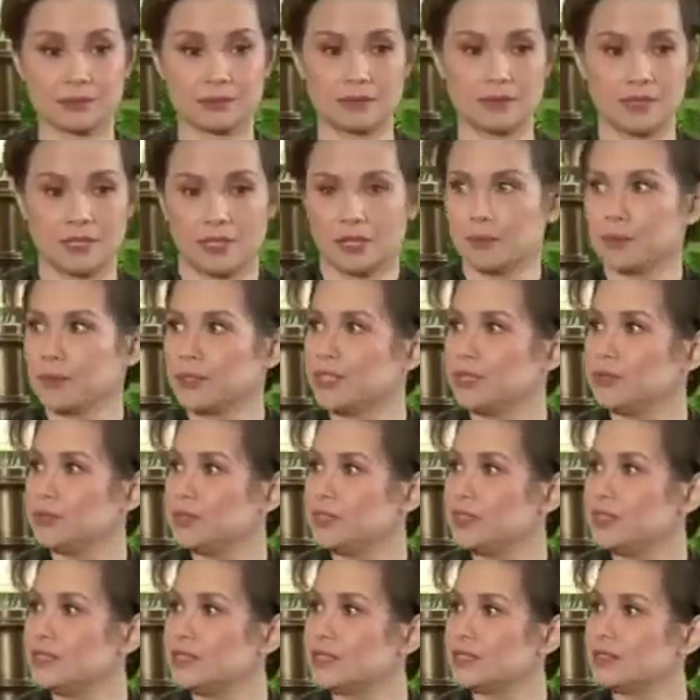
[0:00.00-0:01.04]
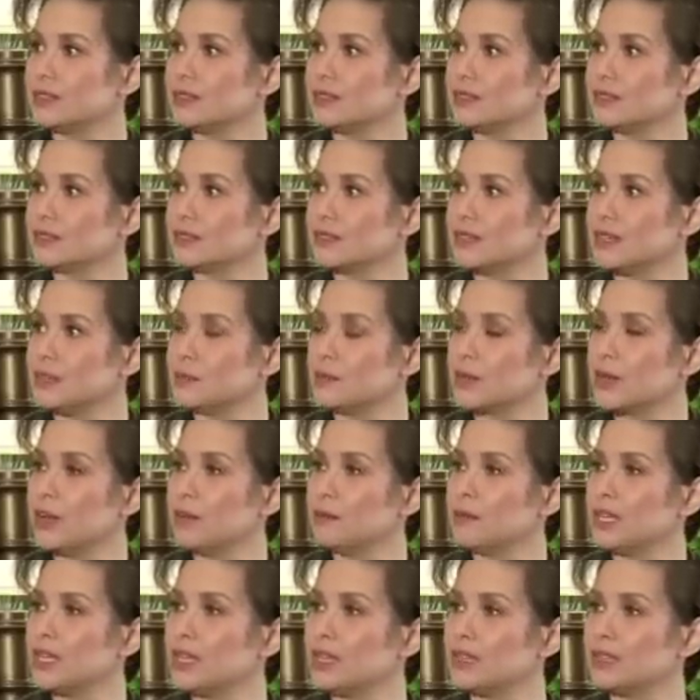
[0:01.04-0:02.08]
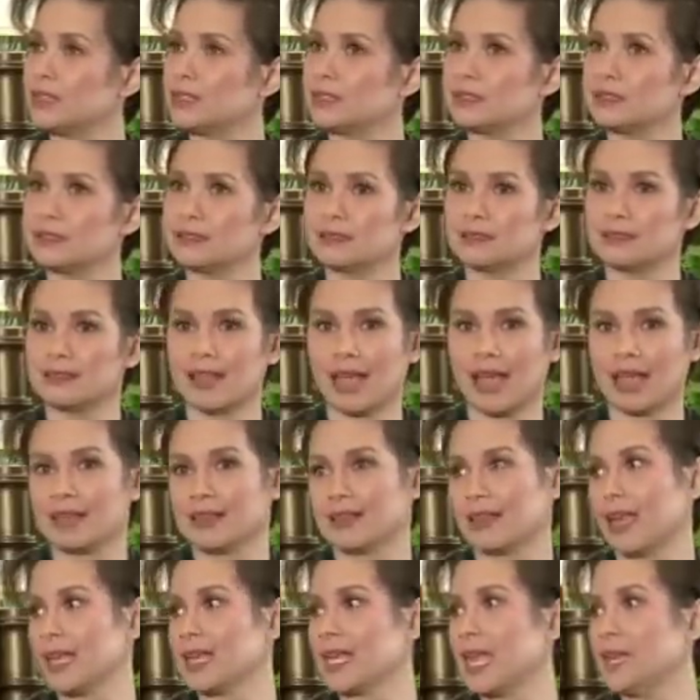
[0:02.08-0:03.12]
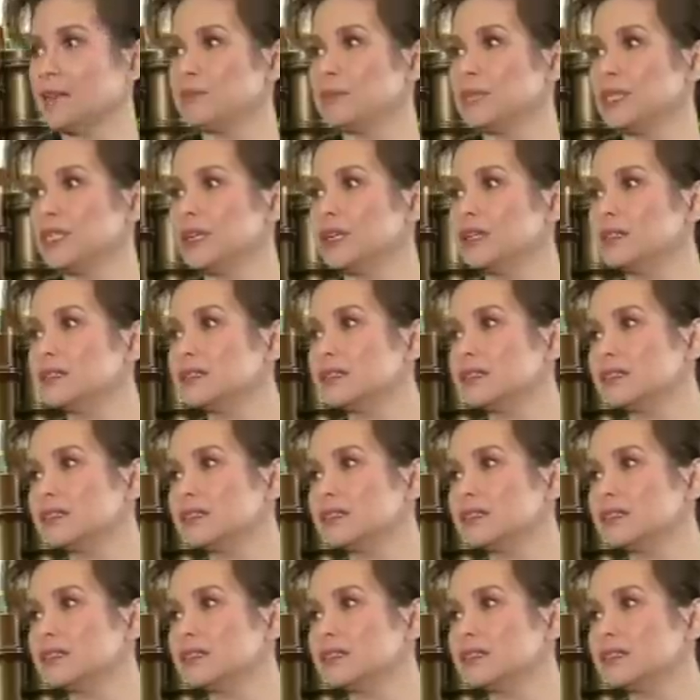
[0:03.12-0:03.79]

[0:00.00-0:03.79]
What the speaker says: the opportunities still keep coming, I can't be done.